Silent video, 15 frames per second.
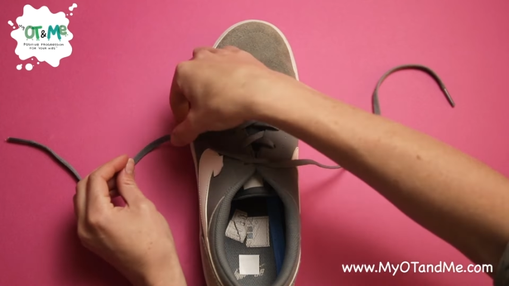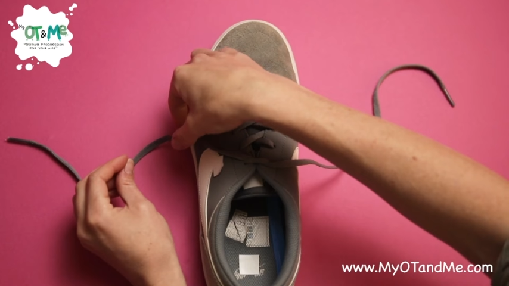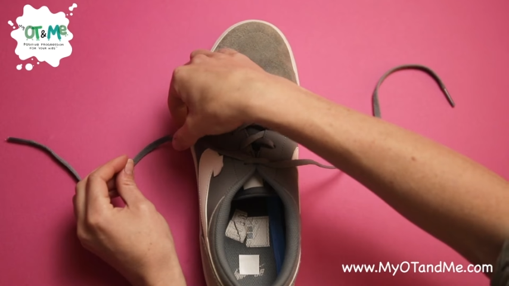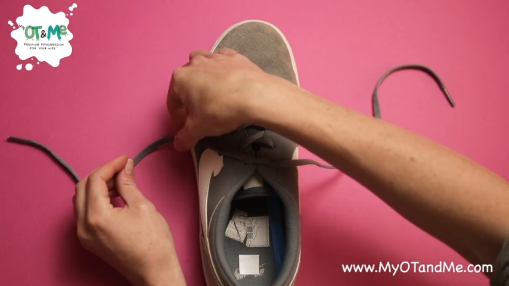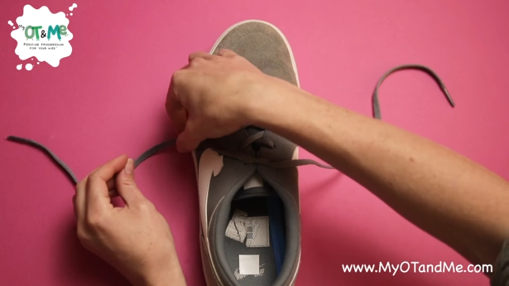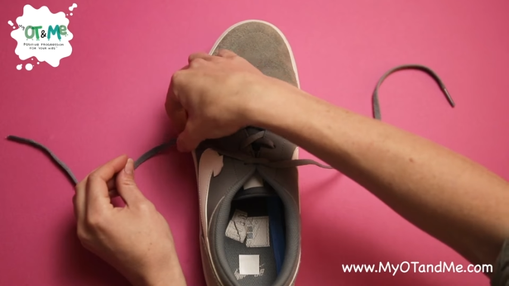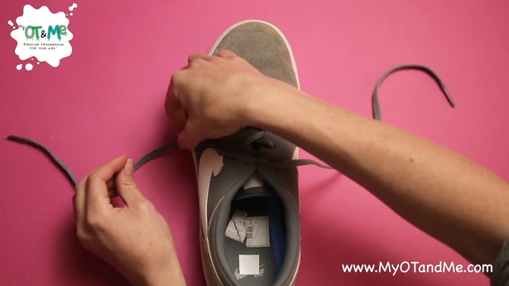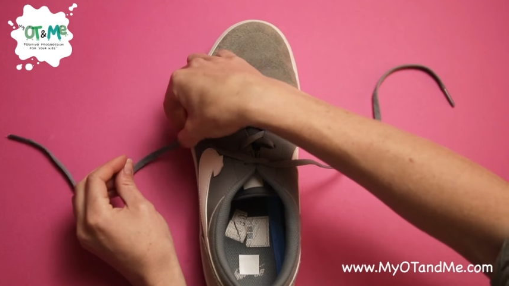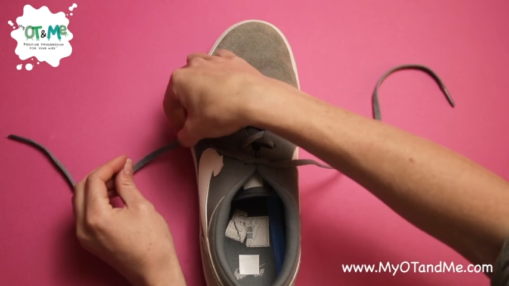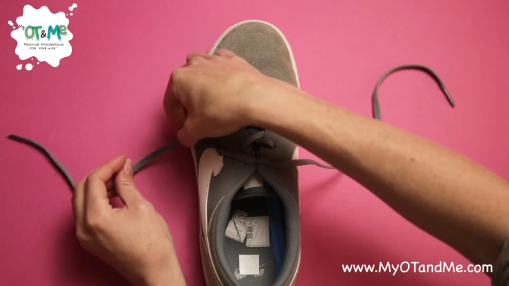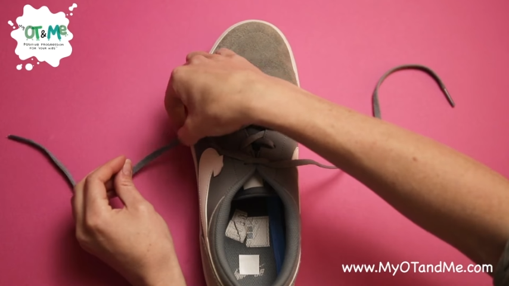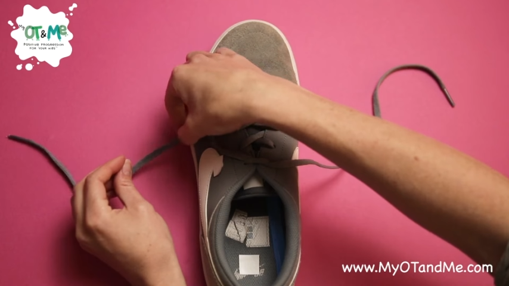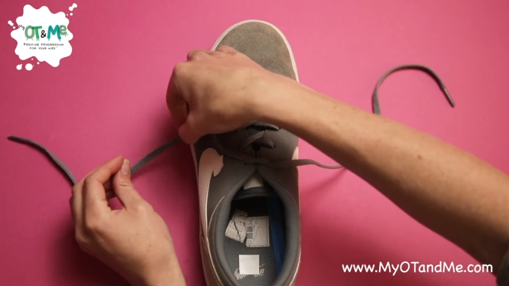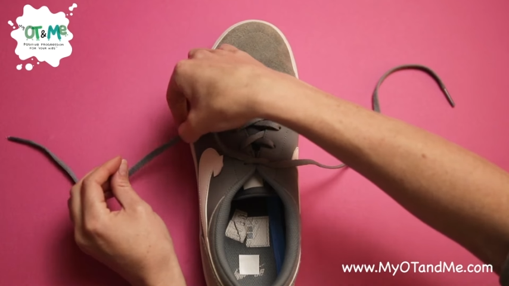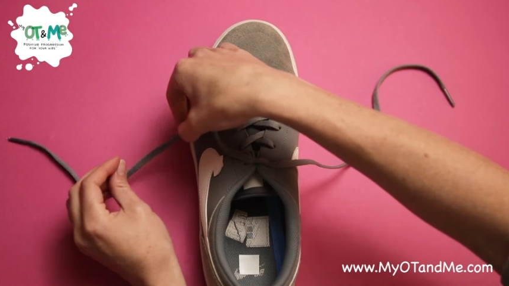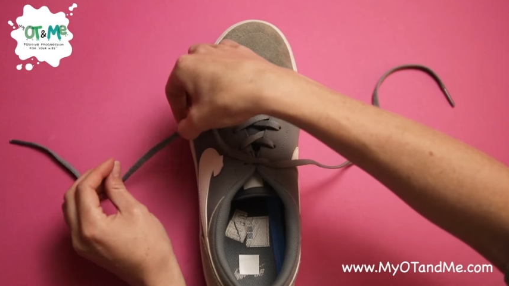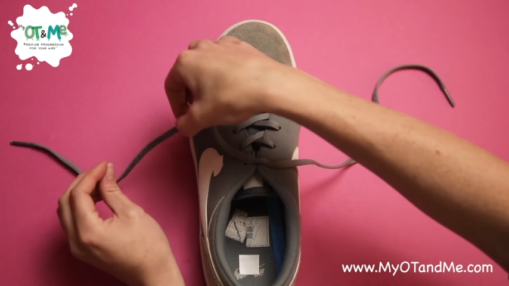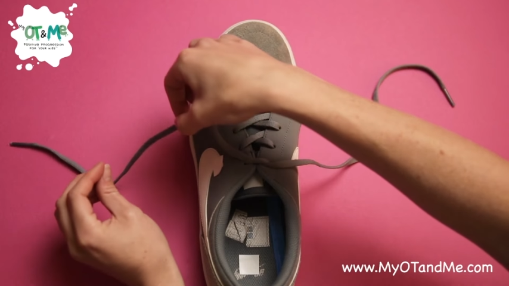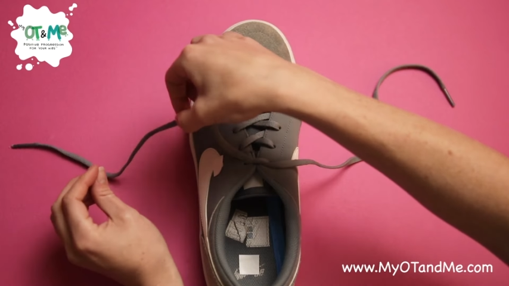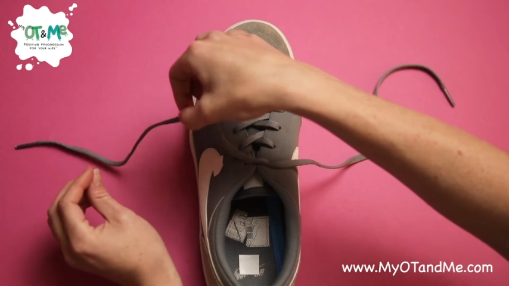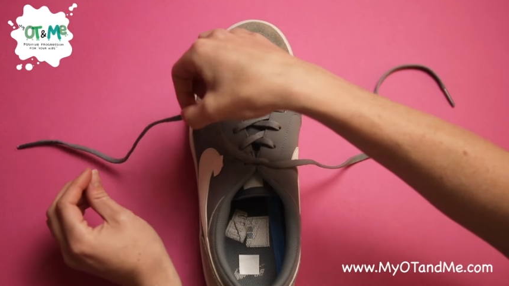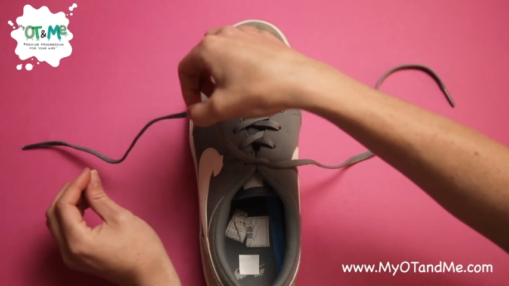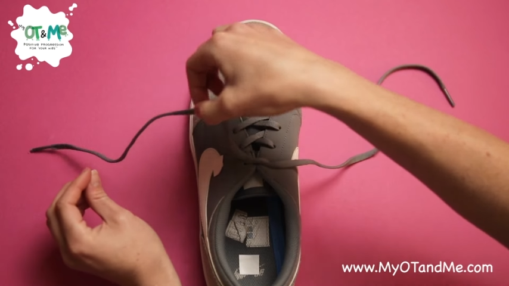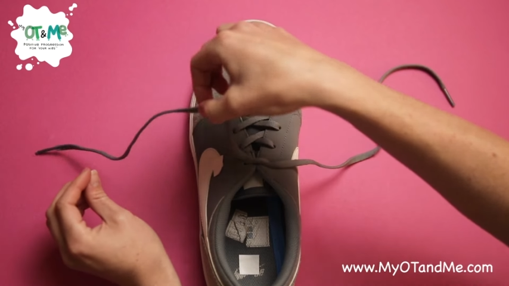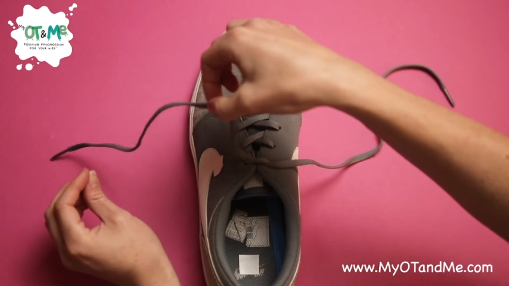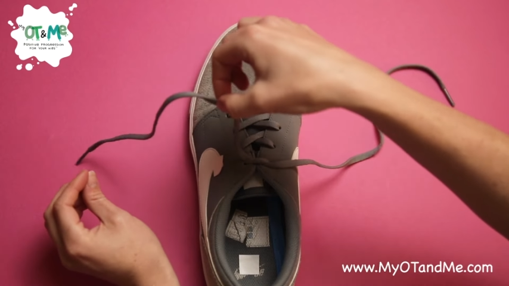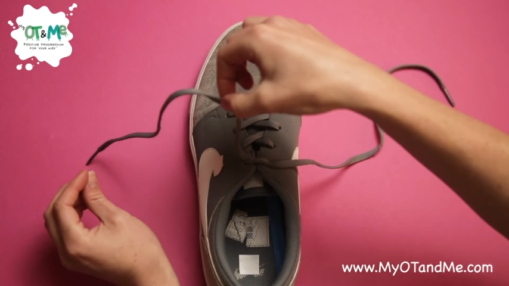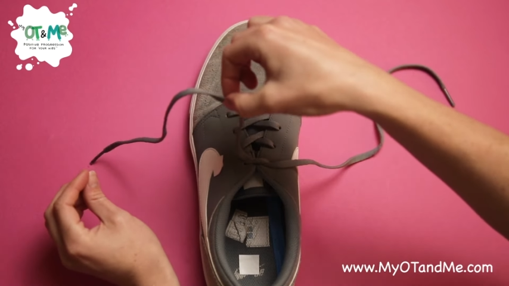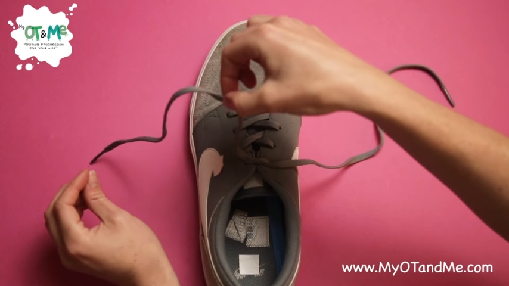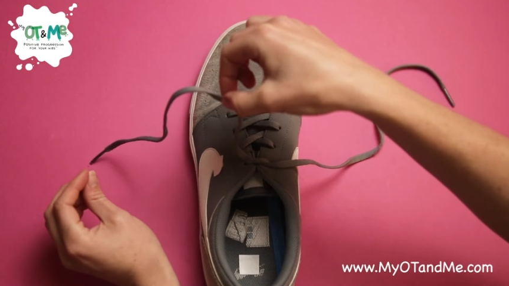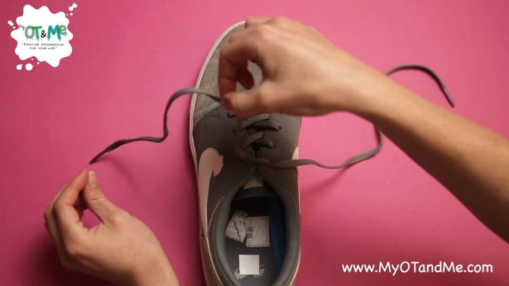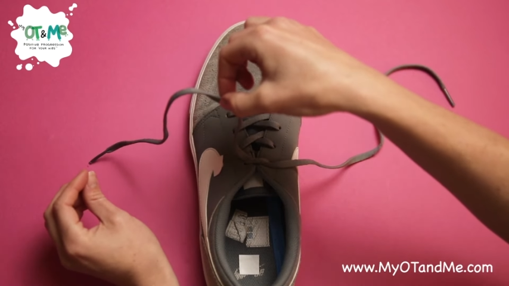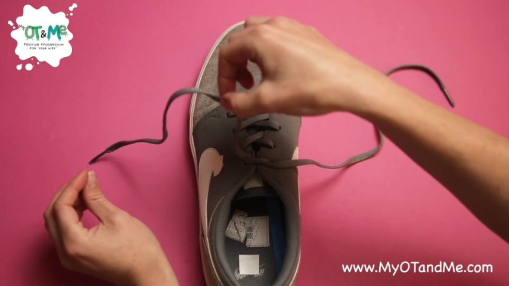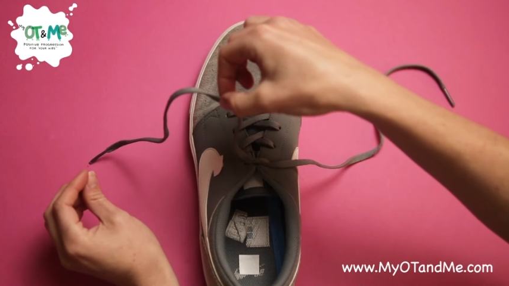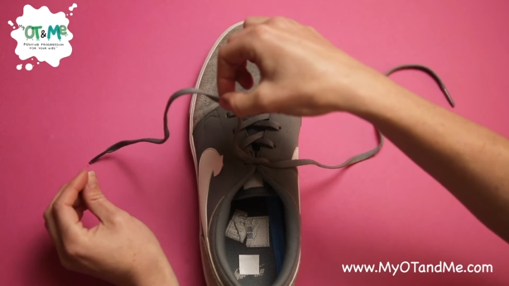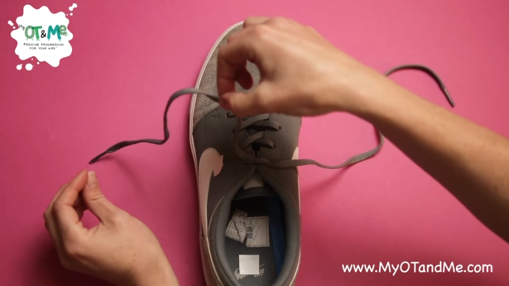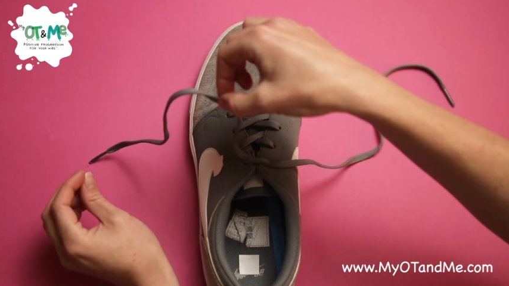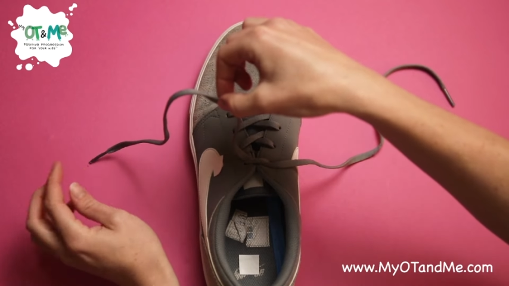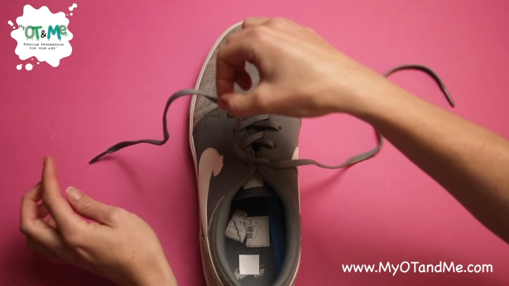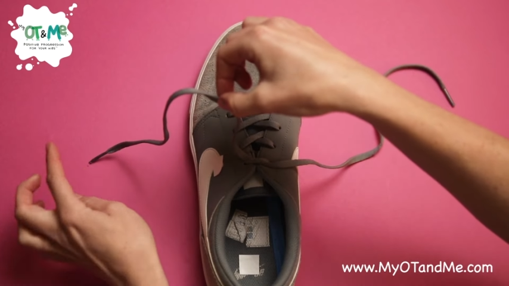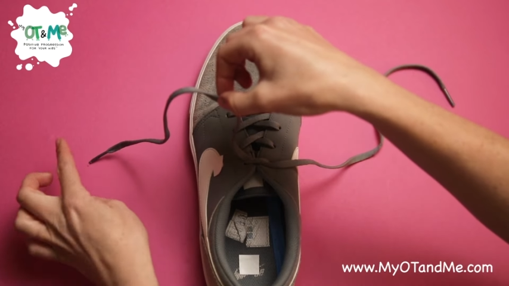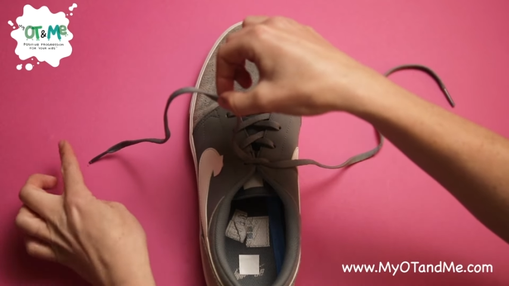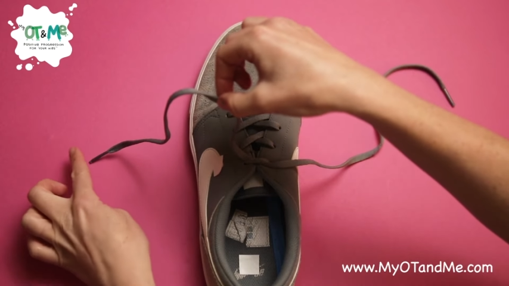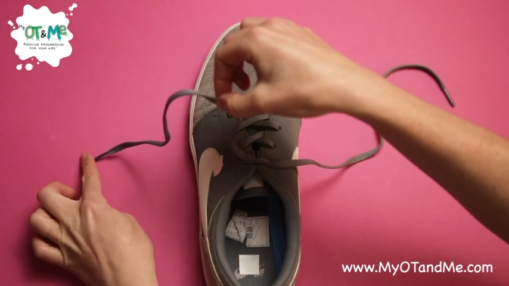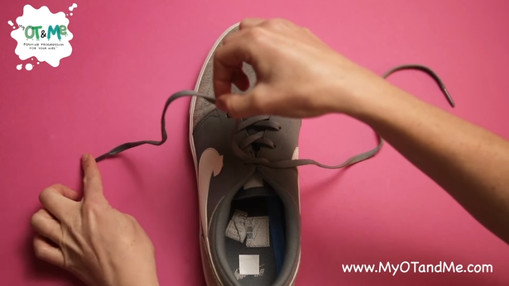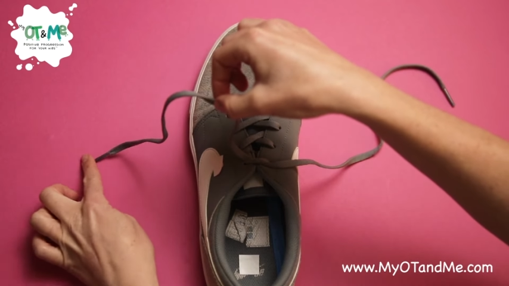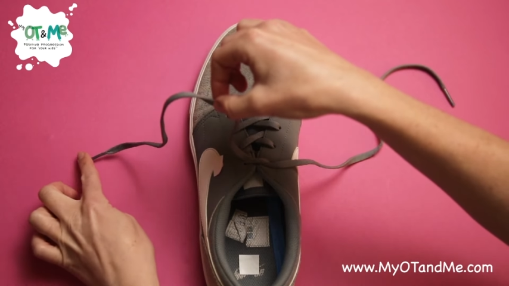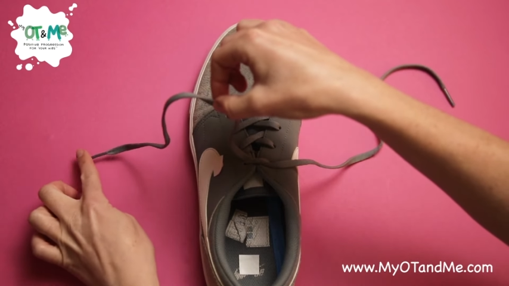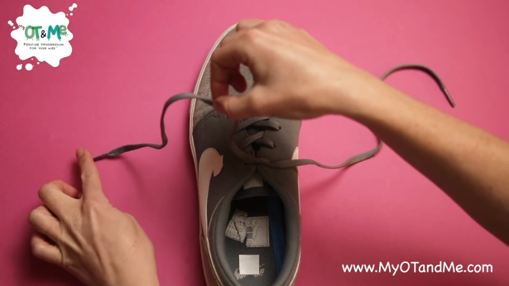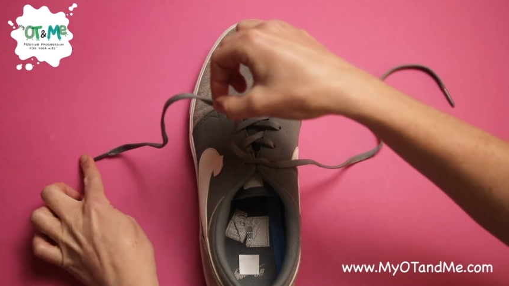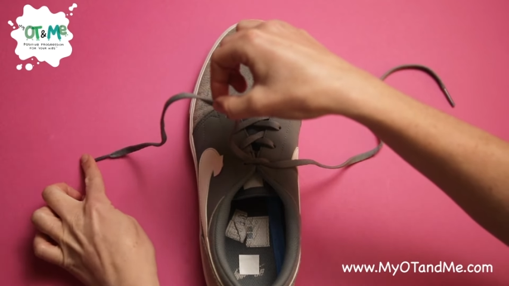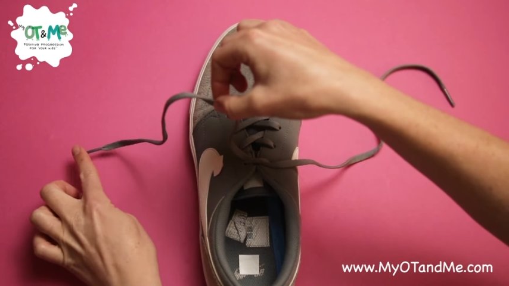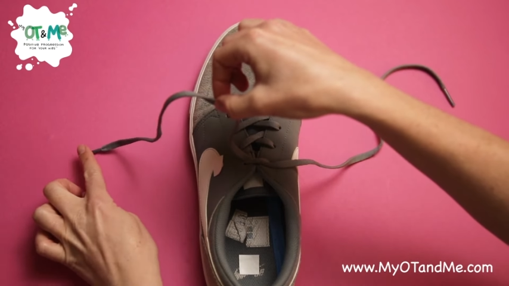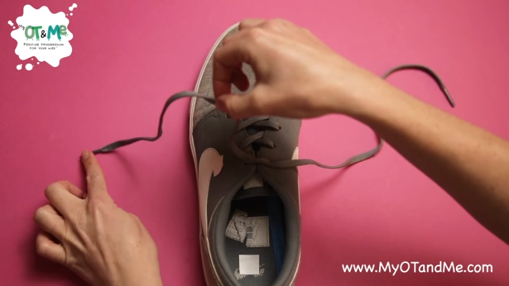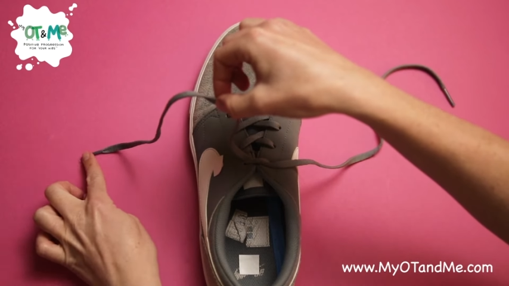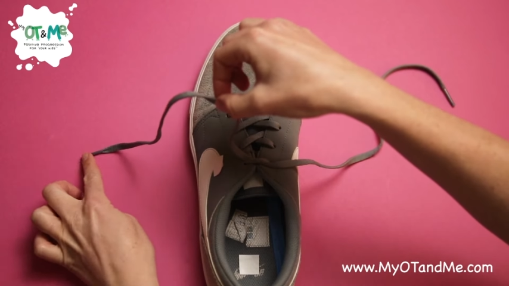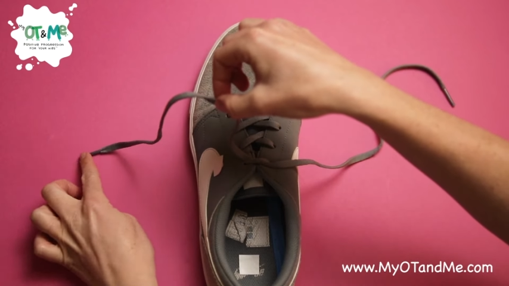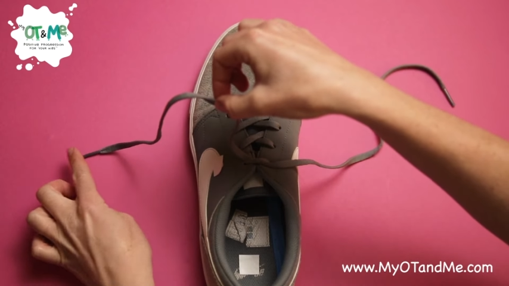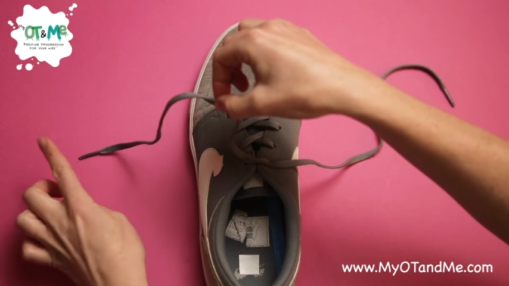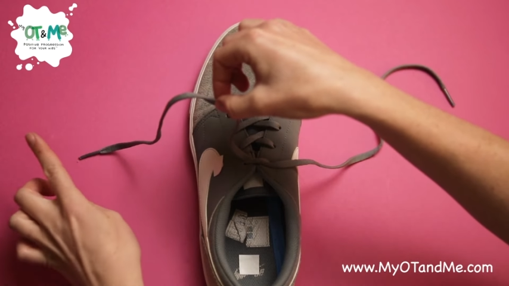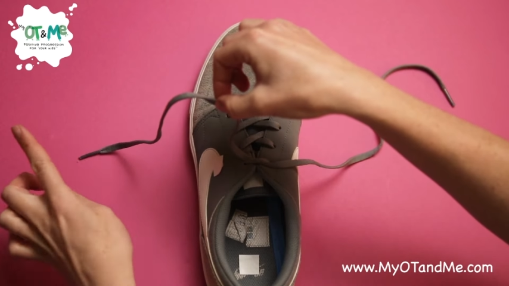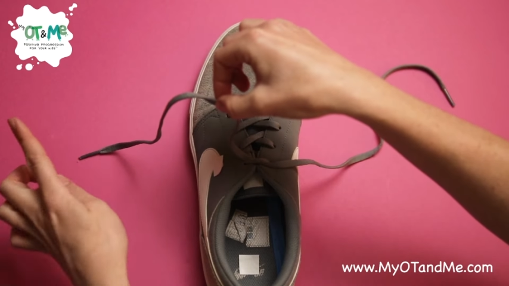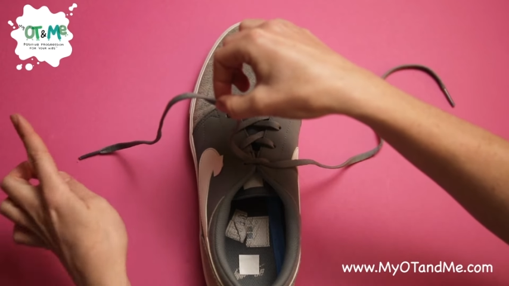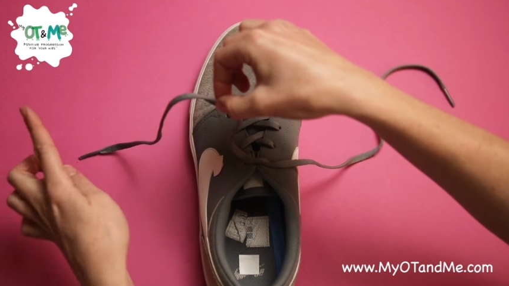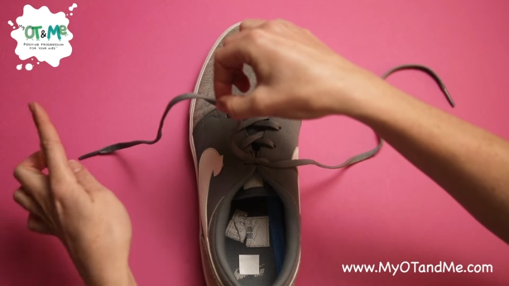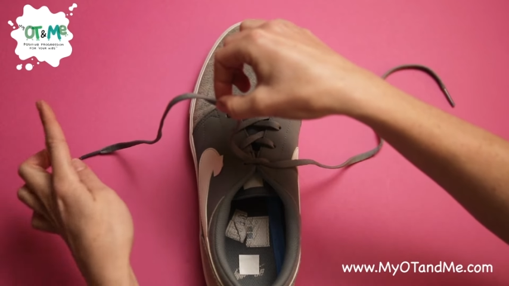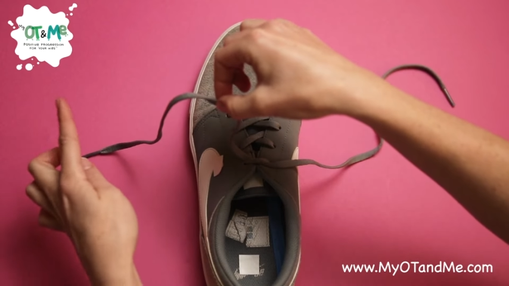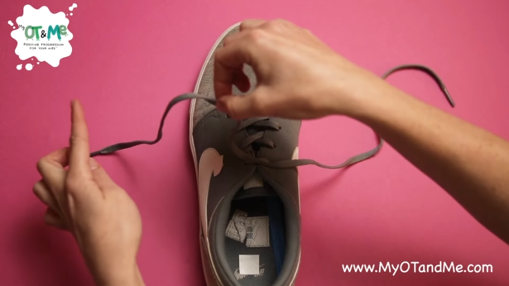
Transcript: [unreadable: no face in view]